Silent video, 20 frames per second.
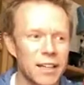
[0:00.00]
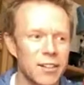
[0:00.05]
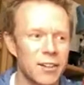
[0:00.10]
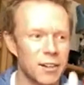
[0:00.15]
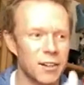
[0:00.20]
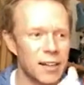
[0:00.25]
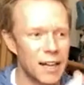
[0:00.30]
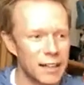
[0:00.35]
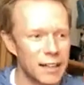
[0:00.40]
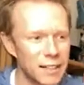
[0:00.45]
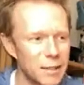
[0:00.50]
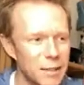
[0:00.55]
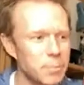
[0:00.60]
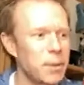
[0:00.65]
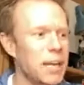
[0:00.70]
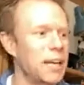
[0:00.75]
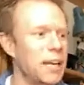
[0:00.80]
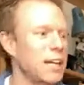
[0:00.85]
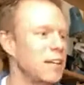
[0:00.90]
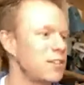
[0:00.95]
landing
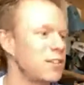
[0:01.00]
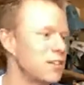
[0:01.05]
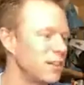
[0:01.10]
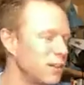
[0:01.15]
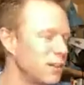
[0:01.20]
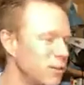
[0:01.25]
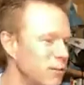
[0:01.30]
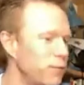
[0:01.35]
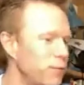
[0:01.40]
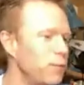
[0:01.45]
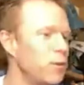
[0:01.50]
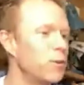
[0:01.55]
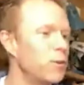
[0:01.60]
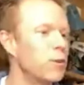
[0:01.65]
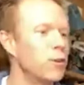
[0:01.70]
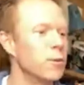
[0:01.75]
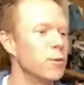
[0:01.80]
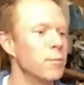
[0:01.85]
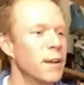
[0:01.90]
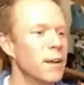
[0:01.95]
page, a little
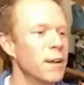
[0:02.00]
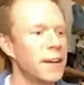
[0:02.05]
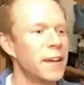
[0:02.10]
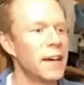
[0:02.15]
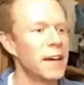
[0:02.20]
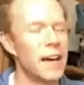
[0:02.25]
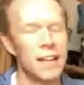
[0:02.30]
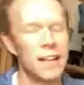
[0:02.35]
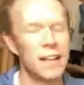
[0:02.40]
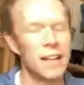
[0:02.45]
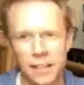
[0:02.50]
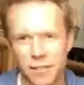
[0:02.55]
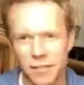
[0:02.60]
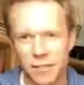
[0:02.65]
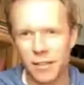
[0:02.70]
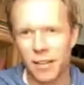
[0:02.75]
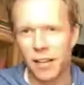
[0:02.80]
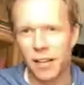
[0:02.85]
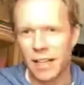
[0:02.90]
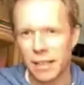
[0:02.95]
form, and
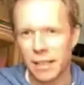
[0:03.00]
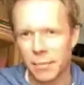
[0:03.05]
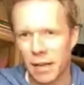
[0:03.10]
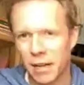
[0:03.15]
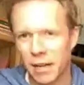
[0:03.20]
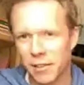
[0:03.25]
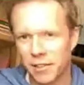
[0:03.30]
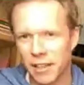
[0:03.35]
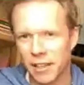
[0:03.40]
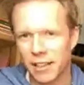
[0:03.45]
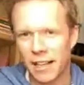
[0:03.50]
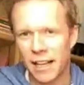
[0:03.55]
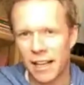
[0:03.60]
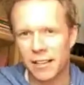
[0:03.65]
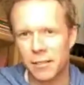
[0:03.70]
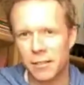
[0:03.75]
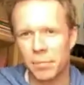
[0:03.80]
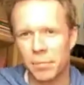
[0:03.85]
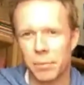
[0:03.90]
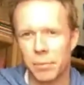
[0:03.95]
then emails that
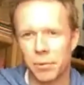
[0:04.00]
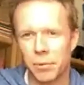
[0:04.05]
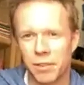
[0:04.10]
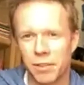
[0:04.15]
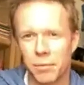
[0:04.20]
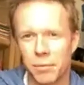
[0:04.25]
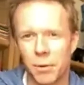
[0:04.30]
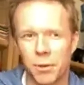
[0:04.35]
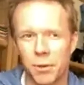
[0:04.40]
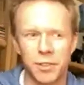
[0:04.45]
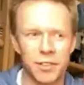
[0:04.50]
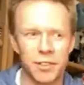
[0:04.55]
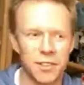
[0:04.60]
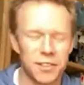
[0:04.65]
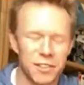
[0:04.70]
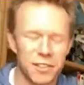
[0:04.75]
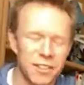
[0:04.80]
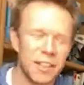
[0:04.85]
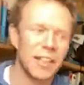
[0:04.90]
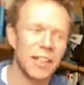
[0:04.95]
land in people's inboxes to
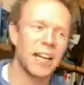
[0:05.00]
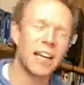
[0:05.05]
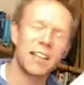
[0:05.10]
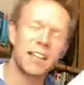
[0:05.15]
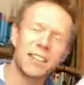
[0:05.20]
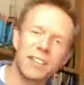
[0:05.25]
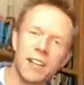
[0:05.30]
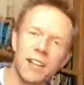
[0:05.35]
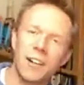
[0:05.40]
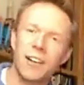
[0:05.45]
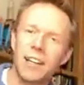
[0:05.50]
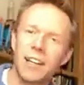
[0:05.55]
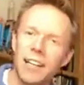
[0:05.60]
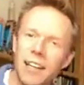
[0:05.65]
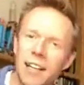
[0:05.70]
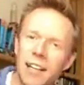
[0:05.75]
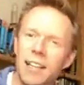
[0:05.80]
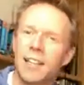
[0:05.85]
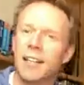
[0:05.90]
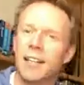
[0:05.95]
say, hey, Skye,
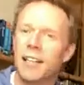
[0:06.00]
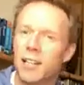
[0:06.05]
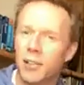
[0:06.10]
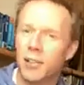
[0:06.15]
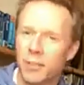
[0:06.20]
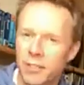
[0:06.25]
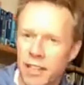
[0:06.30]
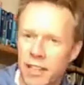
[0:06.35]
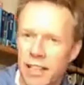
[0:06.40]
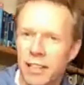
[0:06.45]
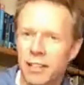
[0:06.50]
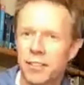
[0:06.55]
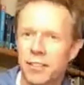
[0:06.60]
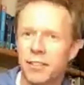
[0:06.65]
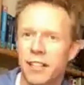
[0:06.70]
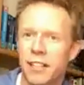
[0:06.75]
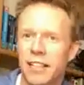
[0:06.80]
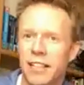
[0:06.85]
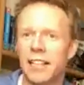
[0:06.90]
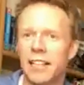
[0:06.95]
you're on day
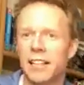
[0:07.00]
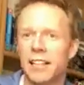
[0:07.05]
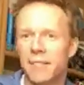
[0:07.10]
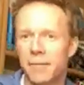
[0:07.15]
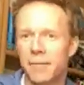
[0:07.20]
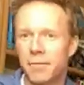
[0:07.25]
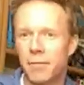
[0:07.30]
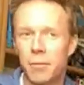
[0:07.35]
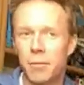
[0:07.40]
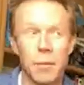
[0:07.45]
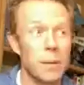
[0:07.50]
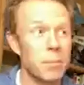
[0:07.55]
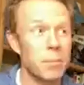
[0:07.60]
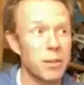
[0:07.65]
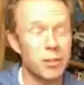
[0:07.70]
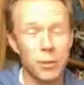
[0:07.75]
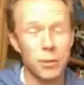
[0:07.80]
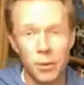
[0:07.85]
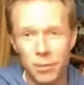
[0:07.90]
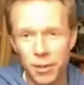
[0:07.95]
3. Remember
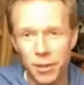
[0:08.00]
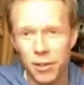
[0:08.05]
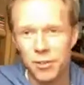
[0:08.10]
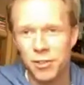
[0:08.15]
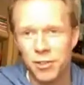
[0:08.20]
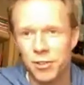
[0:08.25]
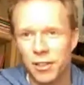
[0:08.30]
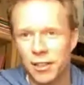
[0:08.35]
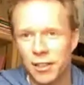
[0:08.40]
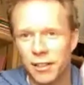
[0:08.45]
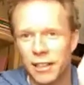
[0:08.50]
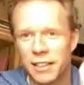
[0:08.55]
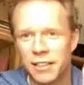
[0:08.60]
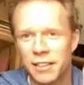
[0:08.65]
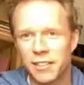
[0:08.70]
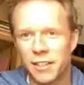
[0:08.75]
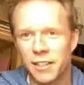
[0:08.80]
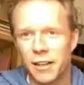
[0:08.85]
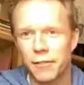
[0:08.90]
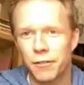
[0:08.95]
to upload your little
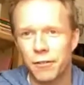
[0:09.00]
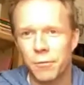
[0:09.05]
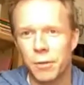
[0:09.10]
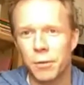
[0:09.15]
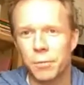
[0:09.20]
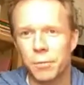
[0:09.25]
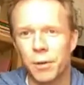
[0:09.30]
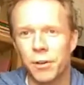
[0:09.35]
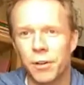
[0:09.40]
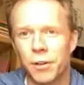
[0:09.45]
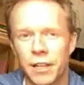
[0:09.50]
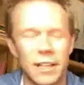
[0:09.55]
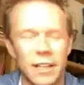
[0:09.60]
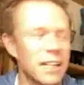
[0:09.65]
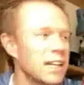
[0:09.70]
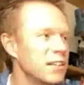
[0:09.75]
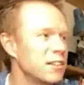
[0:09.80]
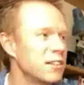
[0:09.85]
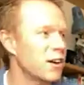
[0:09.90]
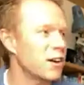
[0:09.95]
insight from your book, and
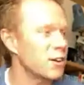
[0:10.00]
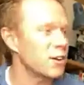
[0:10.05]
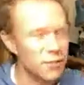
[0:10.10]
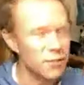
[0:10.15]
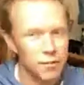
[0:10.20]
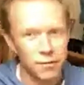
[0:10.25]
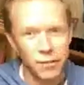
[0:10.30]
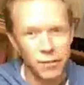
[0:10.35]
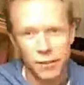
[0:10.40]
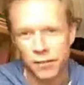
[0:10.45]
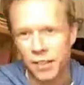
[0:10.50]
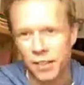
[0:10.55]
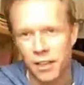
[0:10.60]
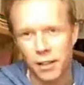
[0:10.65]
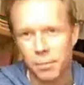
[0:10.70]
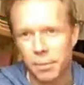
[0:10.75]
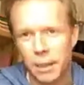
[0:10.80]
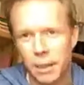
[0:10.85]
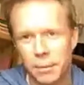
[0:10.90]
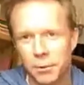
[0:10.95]
here's 150
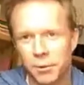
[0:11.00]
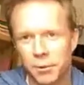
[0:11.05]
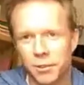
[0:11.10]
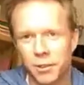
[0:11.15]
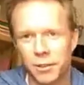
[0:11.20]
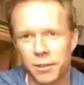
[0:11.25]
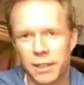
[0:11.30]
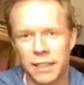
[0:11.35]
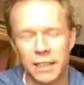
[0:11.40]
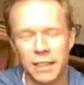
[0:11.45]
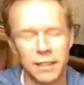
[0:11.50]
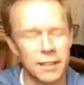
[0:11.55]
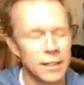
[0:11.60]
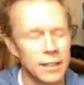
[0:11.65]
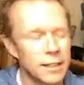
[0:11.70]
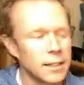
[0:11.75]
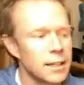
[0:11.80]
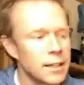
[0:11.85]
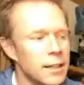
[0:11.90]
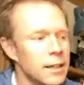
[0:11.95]
other people doing
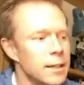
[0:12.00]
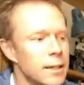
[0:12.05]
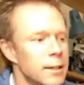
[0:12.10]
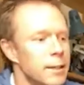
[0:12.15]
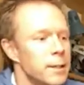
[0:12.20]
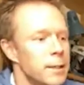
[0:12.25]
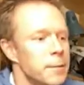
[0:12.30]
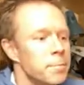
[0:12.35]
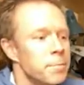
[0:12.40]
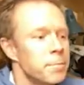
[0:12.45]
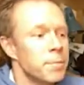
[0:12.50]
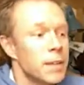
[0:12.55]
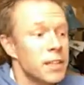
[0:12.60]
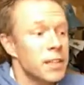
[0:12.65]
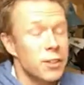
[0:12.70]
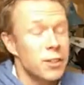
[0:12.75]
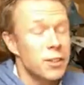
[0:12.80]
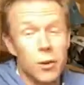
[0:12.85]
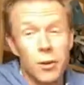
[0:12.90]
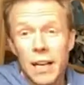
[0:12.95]
it.
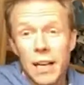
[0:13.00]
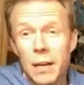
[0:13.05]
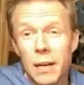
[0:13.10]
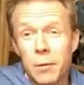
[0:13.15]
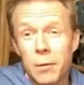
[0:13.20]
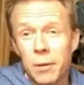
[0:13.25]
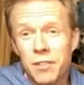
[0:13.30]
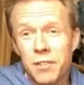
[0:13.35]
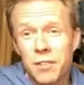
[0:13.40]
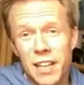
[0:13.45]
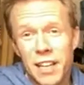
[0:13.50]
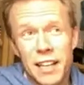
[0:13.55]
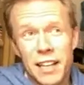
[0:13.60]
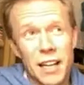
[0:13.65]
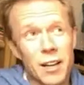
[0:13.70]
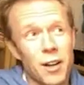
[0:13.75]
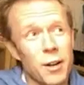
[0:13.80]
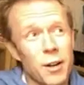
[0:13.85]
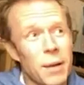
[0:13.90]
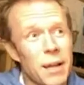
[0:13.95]
So we set that
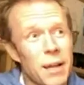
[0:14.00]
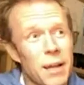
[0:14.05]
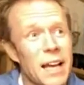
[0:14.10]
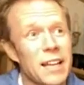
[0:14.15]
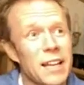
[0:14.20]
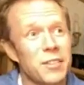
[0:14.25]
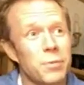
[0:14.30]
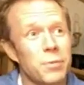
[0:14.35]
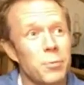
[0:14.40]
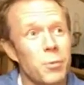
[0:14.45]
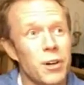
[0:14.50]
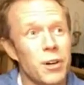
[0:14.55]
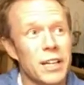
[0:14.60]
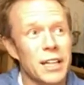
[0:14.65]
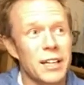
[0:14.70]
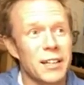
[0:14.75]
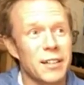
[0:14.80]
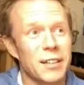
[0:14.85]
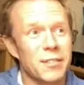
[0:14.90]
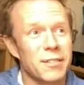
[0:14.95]
up, and that's
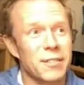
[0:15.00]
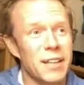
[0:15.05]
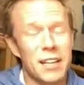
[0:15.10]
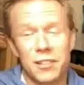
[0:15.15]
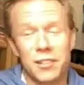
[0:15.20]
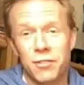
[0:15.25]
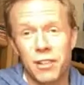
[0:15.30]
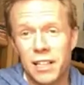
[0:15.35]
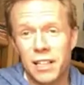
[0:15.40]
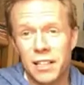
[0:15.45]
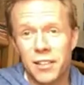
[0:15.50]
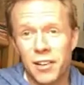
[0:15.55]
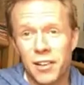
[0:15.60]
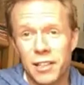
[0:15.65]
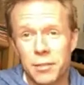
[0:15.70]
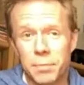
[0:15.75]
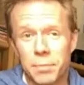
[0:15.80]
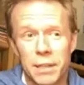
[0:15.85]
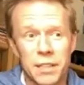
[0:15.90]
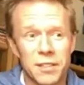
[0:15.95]
working. That's really
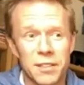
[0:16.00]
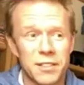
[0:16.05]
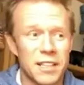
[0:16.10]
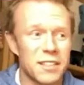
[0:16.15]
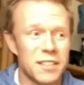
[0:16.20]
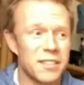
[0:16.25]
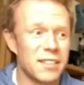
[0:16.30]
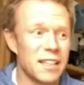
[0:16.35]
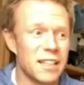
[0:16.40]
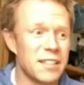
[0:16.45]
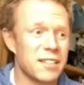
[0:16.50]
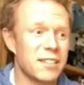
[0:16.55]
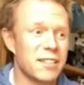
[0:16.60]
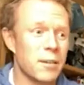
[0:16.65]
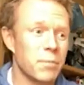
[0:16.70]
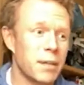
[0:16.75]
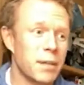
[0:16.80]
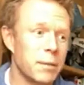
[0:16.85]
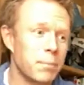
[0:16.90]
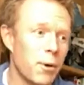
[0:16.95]
nice because it's
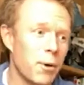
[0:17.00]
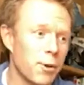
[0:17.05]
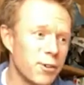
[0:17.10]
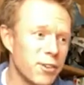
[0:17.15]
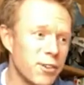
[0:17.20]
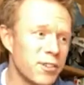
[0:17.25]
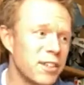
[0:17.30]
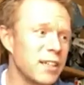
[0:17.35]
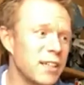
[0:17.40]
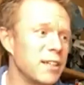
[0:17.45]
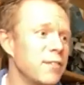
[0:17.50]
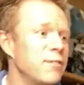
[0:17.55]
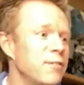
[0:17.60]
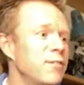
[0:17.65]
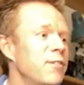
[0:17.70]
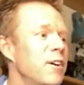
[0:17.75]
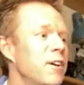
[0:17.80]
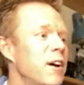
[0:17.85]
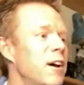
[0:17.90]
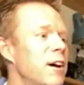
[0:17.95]
something positive.
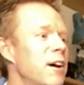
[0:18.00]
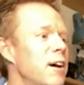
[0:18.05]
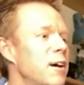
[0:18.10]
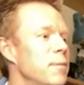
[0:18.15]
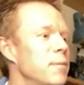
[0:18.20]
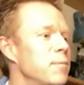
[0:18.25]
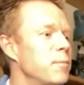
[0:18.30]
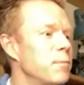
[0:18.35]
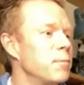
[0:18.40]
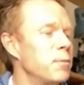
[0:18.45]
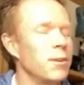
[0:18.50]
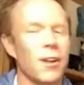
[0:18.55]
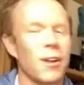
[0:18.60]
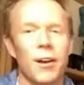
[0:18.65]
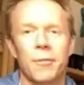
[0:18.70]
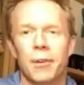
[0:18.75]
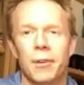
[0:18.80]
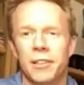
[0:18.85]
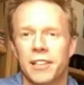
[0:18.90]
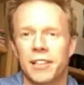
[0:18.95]

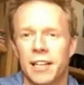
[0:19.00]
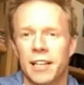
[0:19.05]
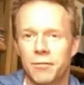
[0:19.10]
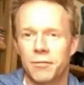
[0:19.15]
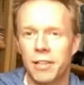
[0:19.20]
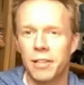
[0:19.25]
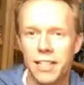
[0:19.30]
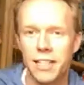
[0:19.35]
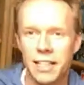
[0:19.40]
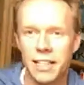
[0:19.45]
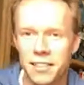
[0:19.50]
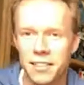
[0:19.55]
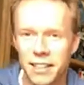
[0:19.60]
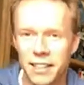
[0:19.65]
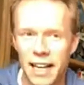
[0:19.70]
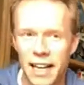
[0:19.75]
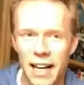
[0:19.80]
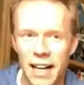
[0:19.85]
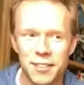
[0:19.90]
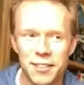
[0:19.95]
Like we're saying, reading
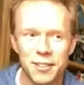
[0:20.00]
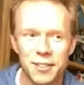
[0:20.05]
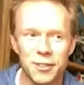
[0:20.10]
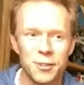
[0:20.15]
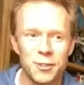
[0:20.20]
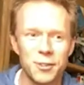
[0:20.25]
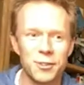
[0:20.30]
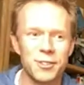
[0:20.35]
isn't cancelled.